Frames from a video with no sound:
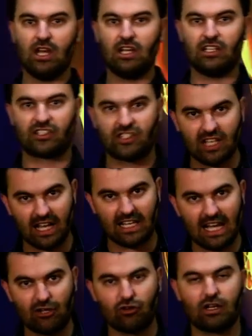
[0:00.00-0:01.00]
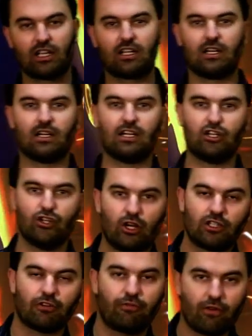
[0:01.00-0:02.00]
his psychiatric uh,
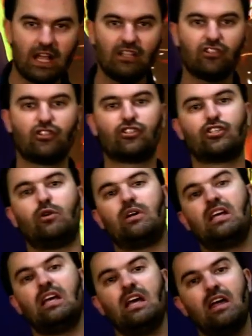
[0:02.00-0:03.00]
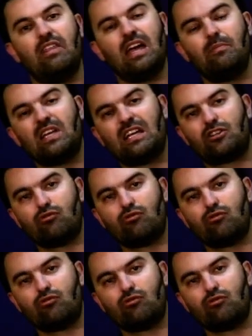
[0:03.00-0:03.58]
doctor friends and so on, they began to